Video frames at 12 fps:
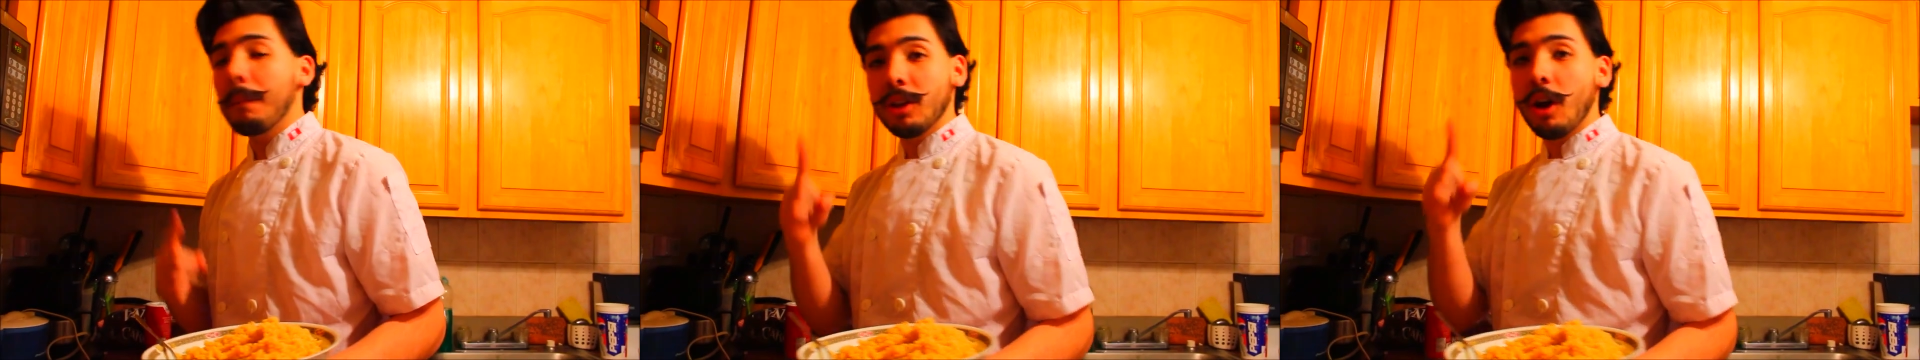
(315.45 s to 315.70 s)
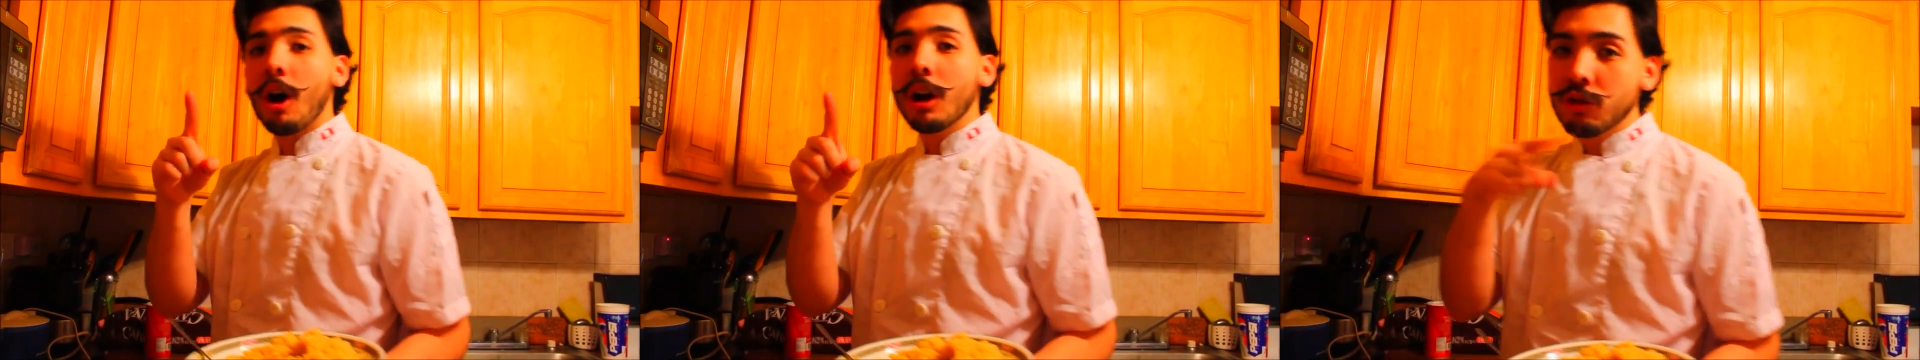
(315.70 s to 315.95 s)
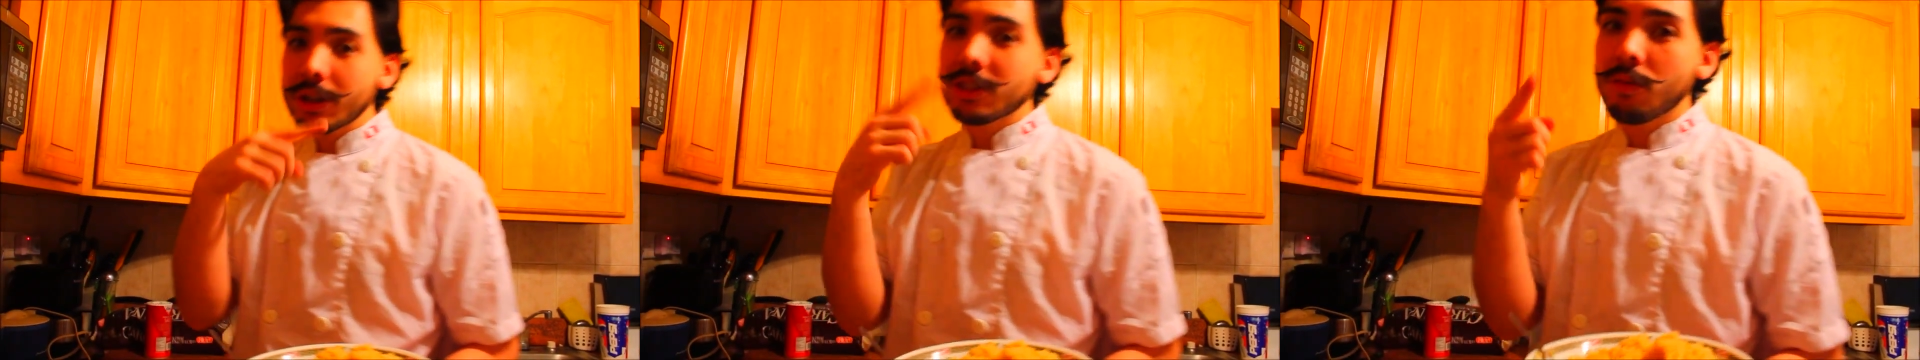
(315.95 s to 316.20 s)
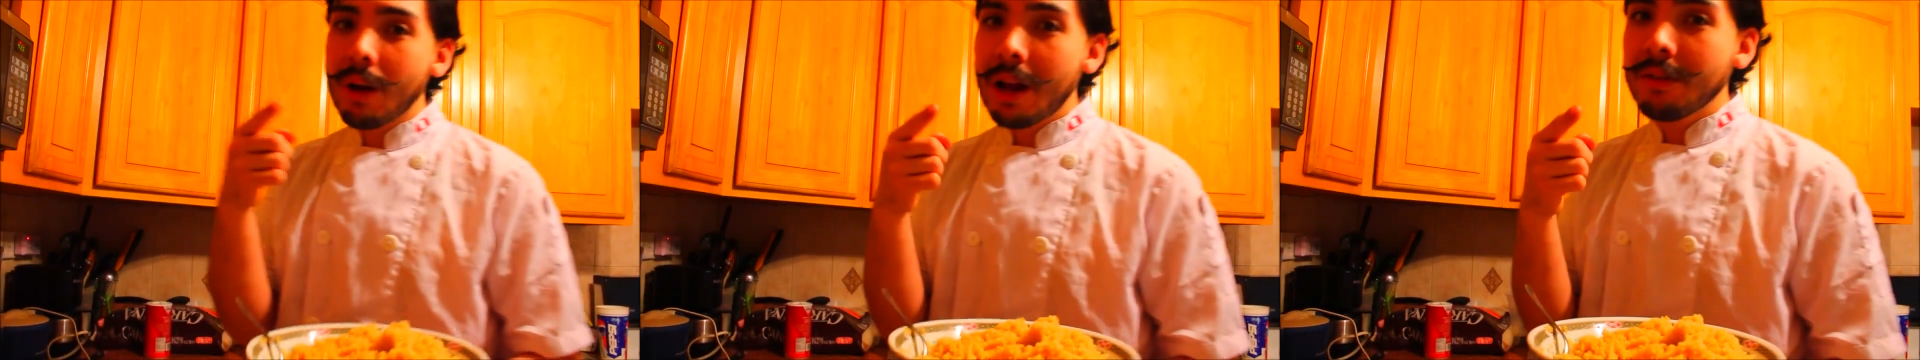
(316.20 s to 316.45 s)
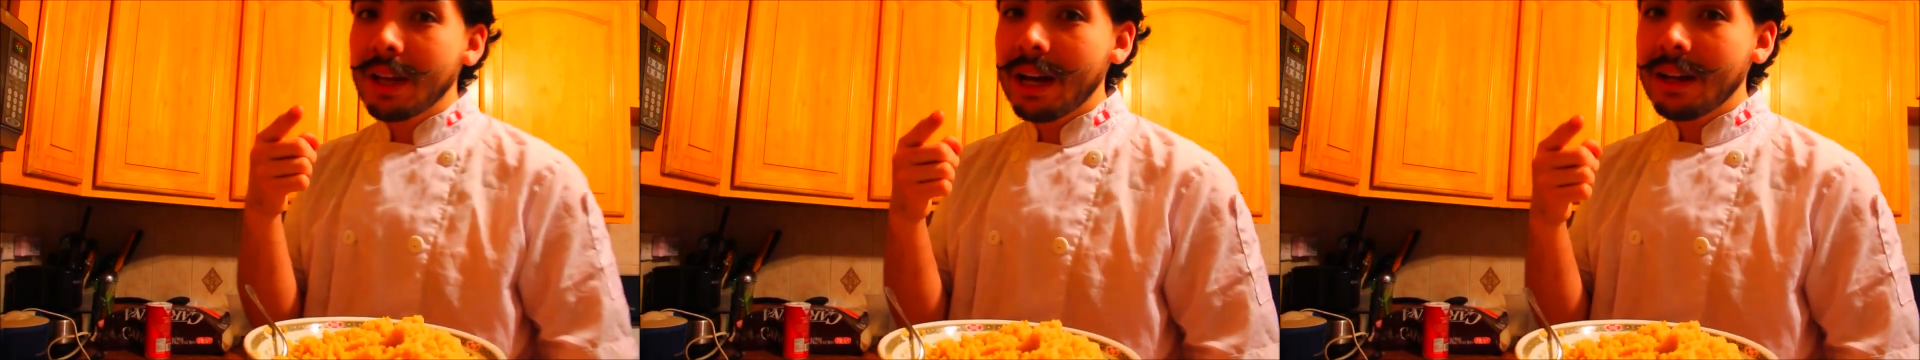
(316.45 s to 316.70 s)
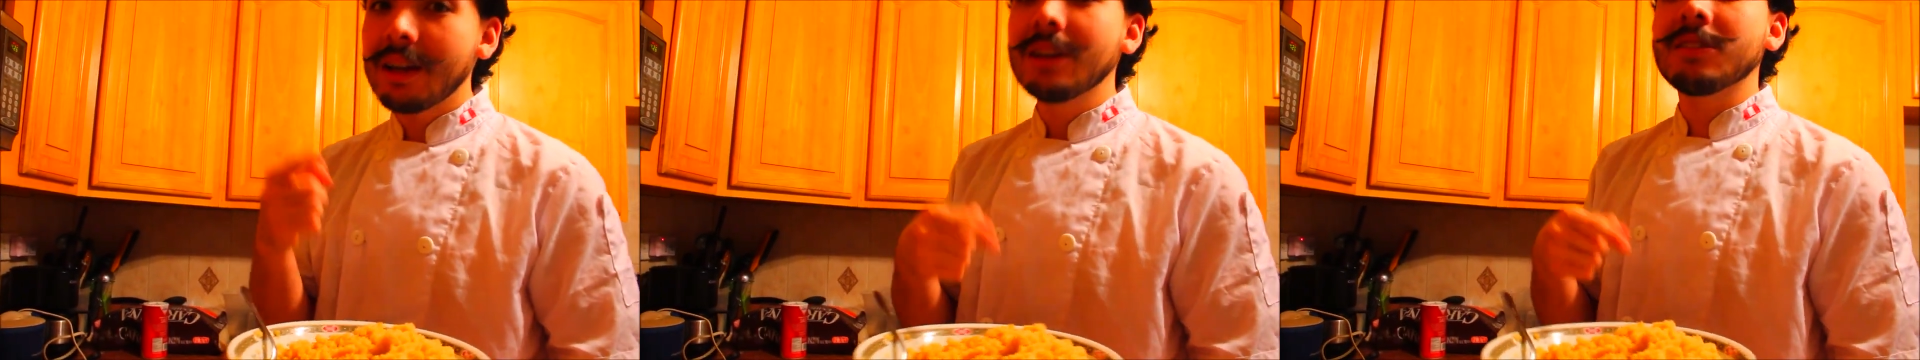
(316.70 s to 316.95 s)
but there are tricks around
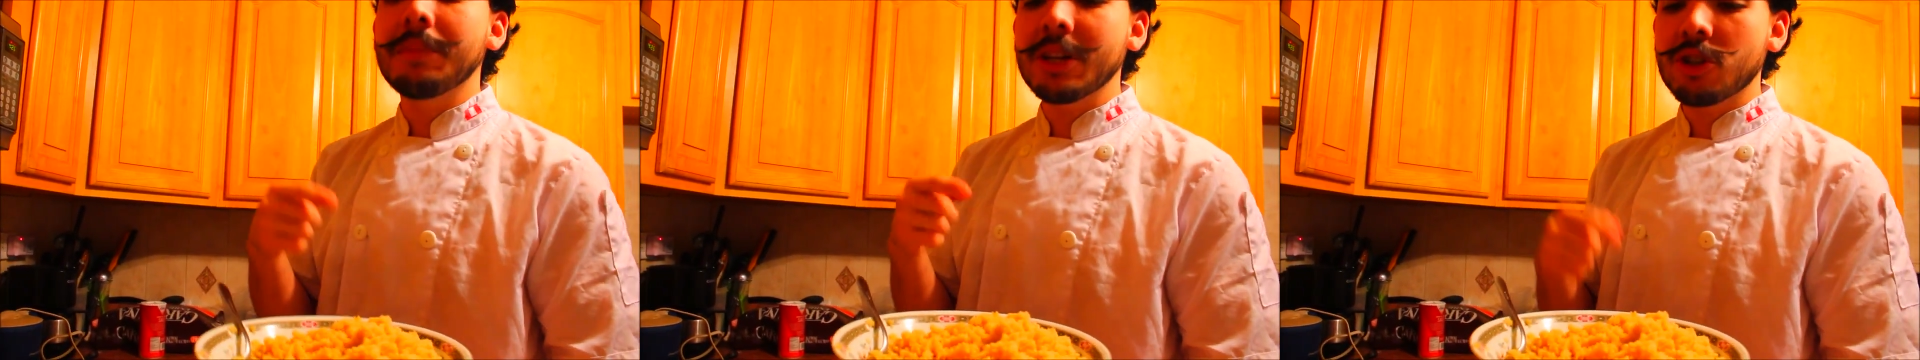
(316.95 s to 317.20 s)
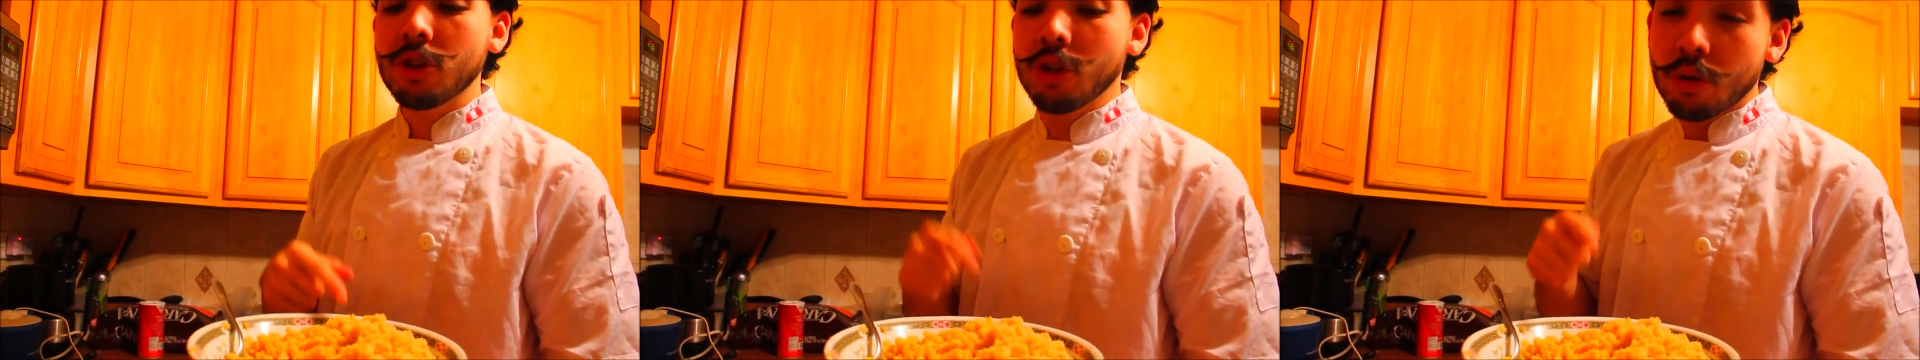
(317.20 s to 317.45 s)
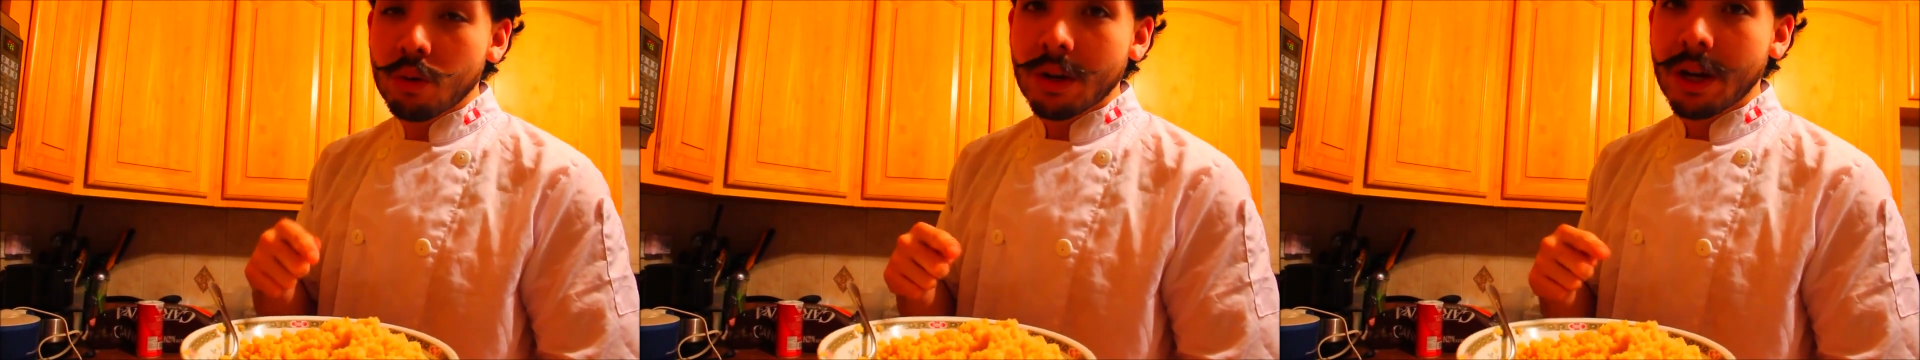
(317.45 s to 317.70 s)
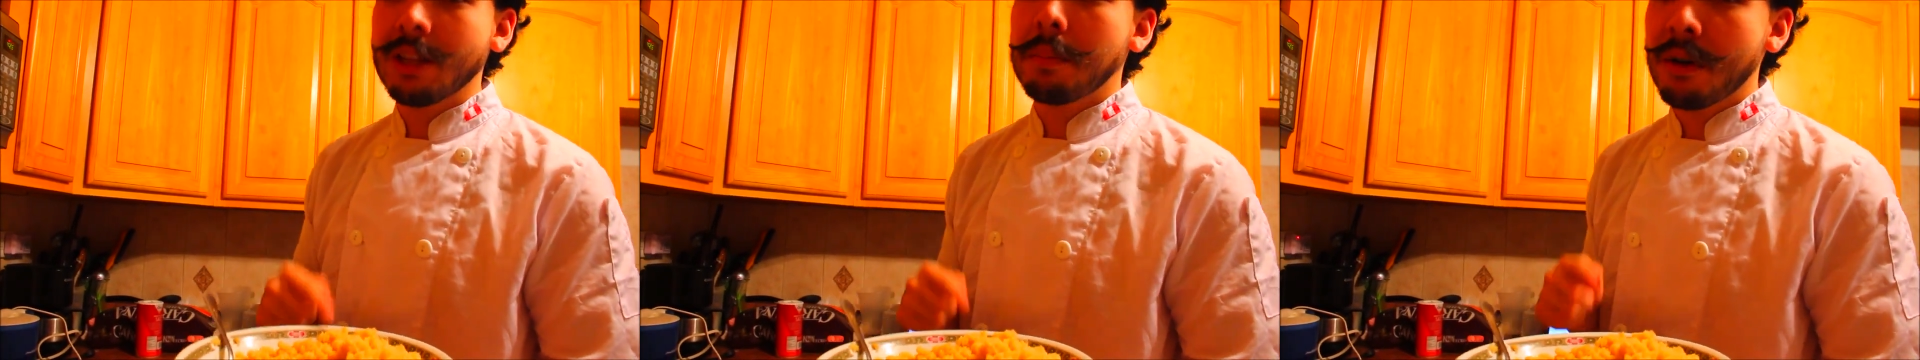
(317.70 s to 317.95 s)
that to make sure you get the